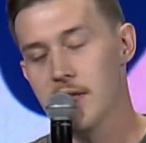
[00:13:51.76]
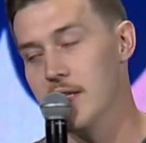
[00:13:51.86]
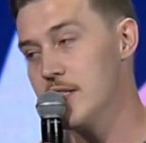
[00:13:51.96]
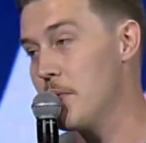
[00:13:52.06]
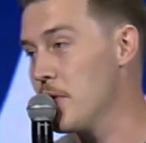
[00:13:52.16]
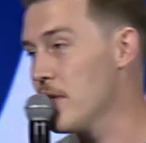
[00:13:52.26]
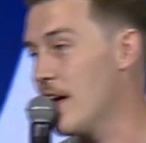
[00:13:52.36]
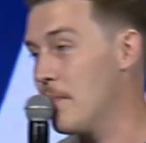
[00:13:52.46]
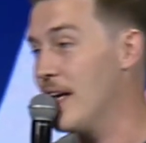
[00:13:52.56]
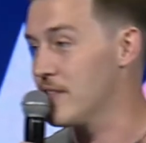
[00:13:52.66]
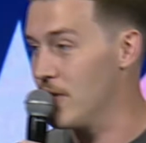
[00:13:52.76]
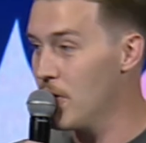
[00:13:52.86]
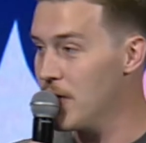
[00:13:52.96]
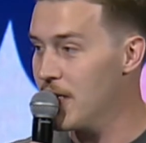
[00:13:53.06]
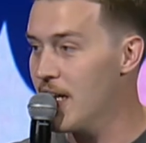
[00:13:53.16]
Some of you are like, Pastor
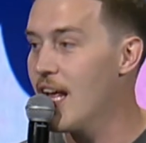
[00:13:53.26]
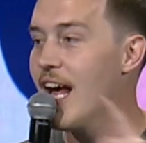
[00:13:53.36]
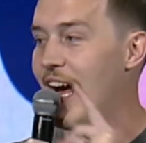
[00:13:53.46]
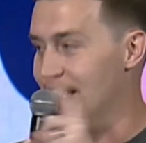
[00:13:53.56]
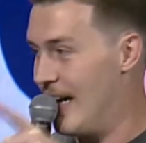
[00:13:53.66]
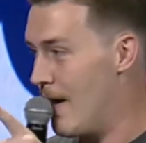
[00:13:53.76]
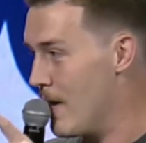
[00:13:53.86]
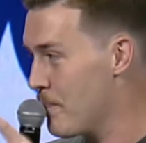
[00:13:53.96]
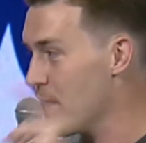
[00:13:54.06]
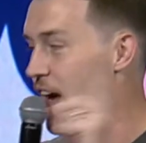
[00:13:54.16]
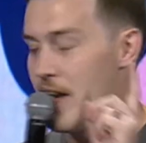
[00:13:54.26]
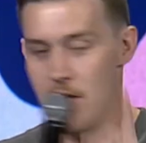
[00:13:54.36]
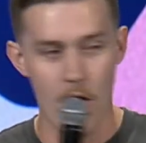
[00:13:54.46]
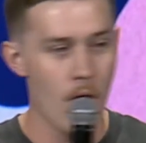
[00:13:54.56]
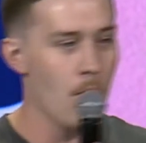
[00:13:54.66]
Logan, I got it. I
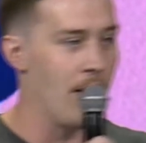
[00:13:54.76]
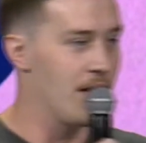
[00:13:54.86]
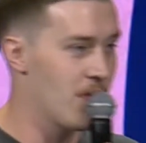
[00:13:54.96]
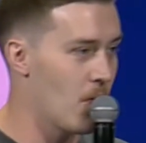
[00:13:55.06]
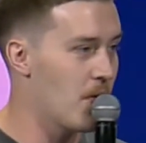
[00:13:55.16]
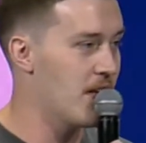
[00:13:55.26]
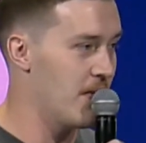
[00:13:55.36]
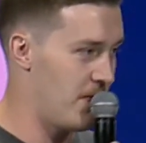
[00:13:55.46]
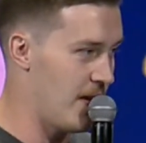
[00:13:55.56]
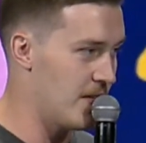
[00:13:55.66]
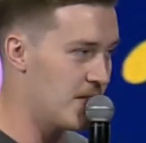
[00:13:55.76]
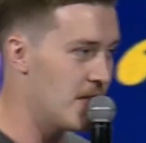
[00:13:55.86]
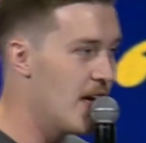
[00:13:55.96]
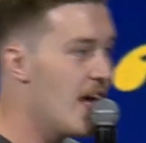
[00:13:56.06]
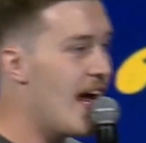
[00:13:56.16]
know my thorn in the flesh,
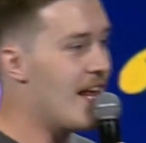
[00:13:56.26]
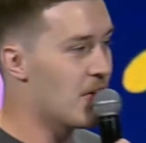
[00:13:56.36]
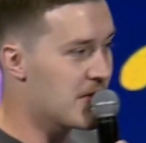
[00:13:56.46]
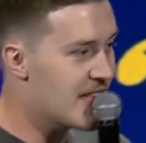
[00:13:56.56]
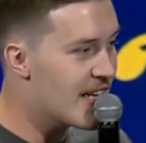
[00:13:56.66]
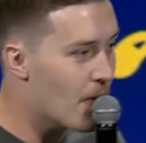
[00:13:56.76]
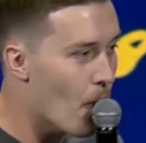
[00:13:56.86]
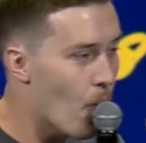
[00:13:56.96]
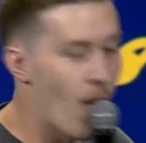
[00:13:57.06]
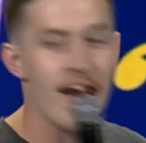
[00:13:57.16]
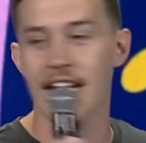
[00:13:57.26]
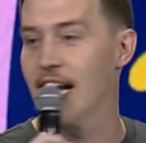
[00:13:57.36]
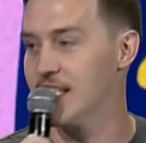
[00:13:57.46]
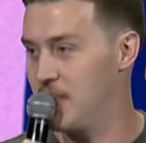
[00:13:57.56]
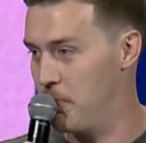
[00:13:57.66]
and they're sitting right
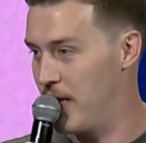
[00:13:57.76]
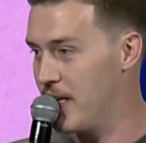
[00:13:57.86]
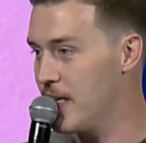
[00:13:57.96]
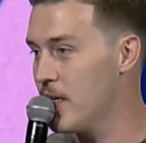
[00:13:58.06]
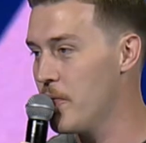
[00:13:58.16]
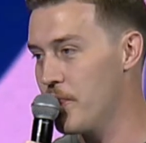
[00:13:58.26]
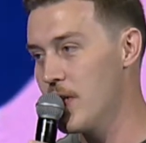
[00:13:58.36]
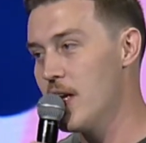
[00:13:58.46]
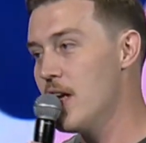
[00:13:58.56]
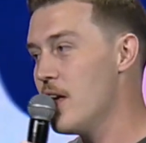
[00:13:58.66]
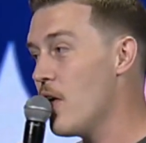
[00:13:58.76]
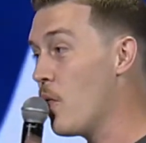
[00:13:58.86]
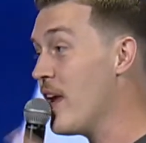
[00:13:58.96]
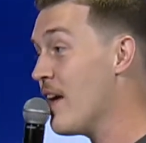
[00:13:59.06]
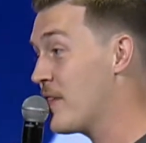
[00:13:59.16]
next to me.
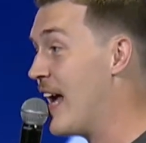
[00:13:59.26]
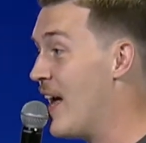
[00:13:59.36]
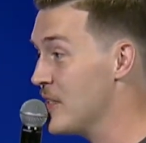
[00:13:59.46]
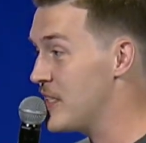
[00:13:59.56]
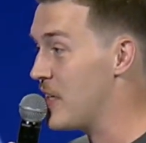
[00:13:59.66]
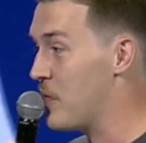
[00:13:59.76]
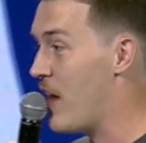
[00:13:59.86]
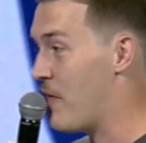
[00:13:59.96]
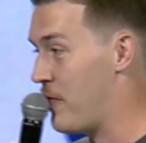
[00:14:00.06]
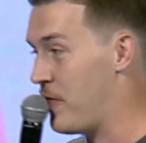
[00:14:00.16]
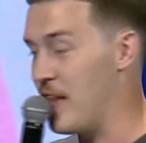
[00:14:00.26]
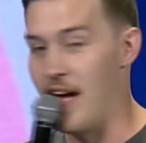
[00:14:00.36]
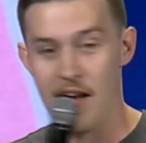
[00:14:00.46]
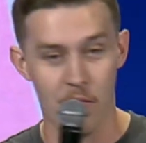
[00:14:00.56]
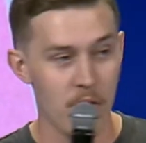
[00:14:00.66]
We have counseling we offer for
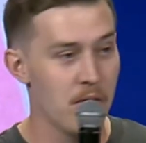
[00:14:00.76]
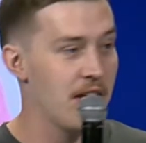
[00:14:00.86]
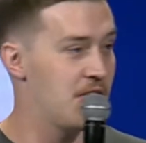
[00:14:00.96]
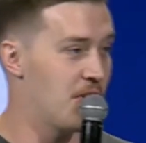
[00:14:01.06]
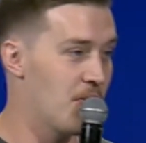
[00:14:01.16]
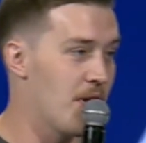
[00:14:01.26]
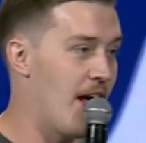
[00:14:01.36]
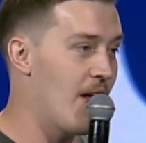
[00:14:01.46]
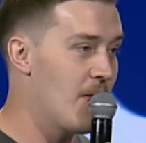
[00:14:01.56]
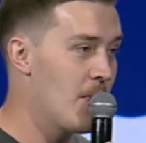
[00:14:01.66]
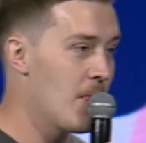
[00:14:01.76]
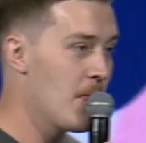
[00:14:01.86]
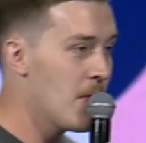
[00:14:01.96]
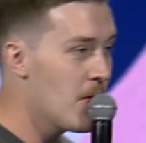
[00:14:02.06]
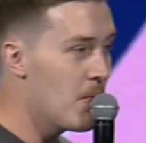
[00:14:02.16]
that, and we will get you through that.
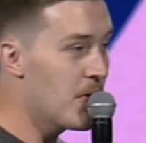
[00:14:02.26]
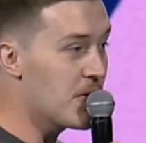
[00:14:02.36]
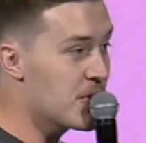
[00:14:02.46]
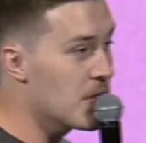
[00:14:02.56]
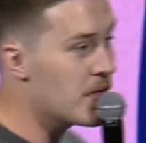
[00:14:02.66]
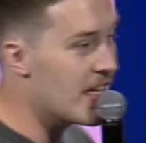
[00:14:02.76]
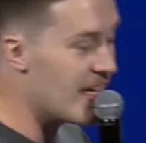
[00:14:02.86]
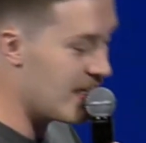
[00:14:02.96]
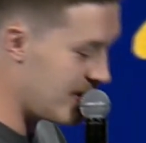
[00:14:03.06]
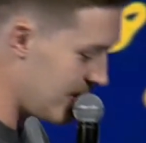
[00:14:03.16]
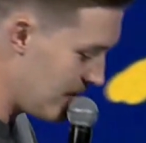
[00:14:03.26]
But the truth is,